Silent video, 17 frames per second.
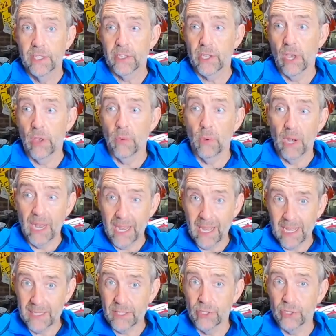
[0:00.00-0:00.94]
so I
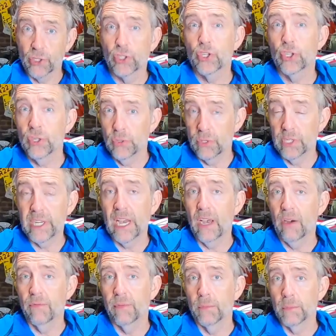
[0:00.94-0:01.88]
had to scoot
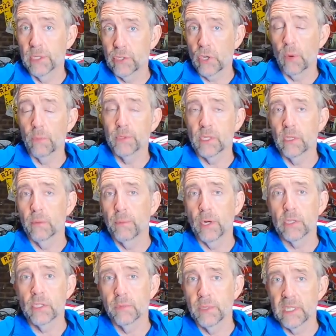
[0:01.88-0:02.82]
down from the top to the
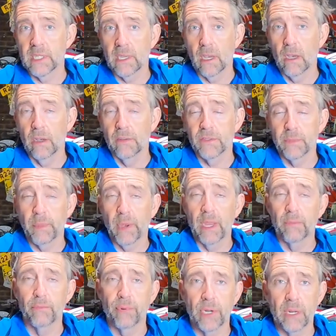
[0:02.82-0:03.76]
bottom of
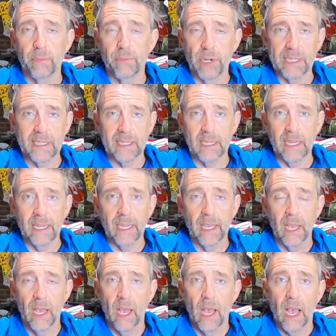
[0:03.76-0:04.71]
Spain pretty
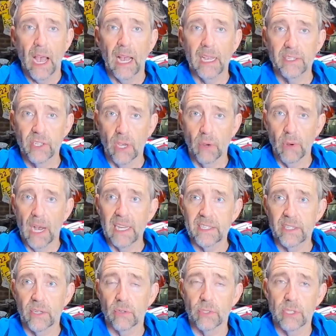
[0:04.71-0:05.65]
briskly. And so I
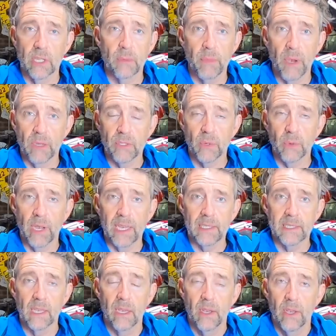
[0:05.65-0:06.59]
stuck to the
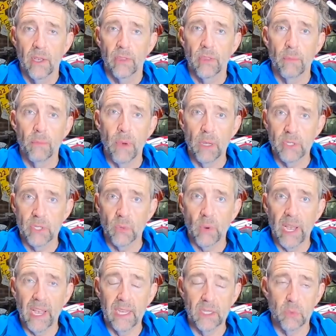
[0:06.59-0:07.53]
motorways. The
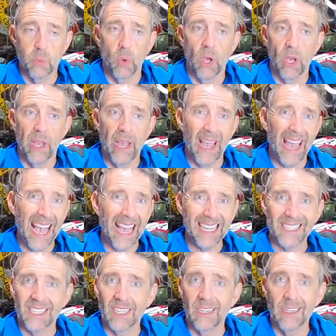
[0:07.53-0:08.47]
motorways were
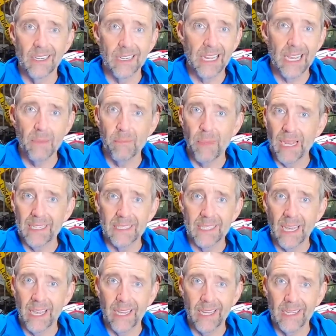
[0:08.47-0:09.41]
excellently
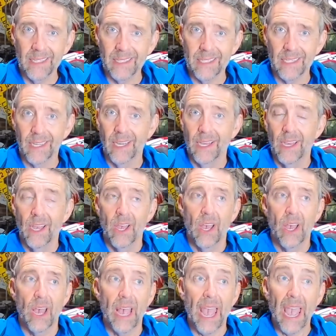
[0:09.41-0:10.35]
maintained,
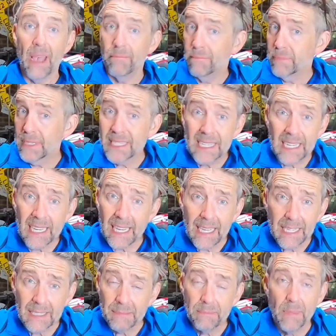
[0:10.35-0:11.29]

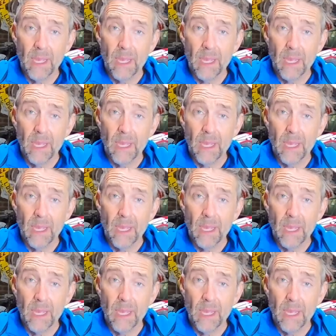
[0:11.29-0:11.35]
empty,